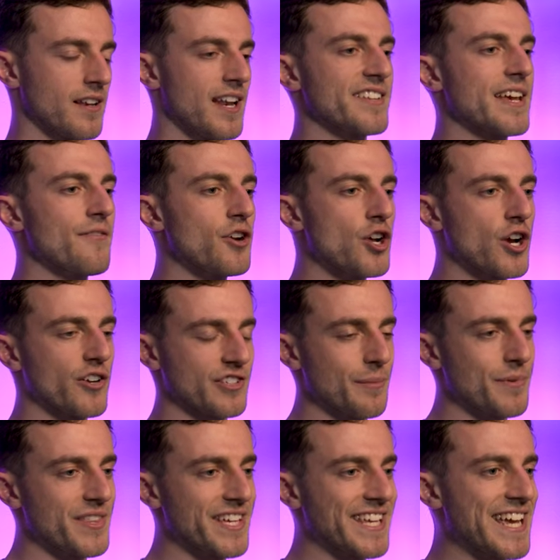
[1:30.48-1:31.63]
Let's have a look at
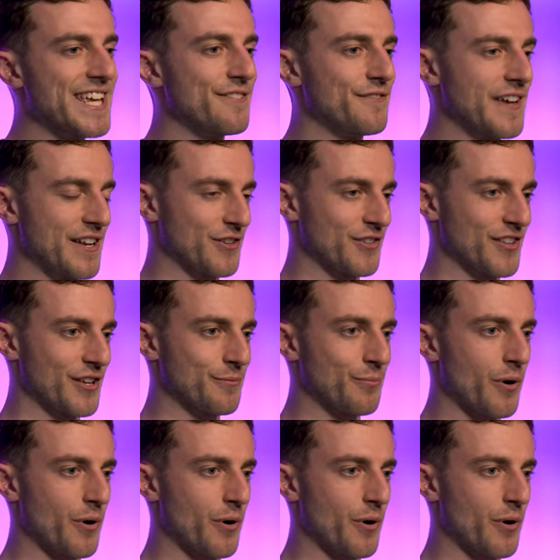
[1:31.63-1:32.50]
some of the key features of this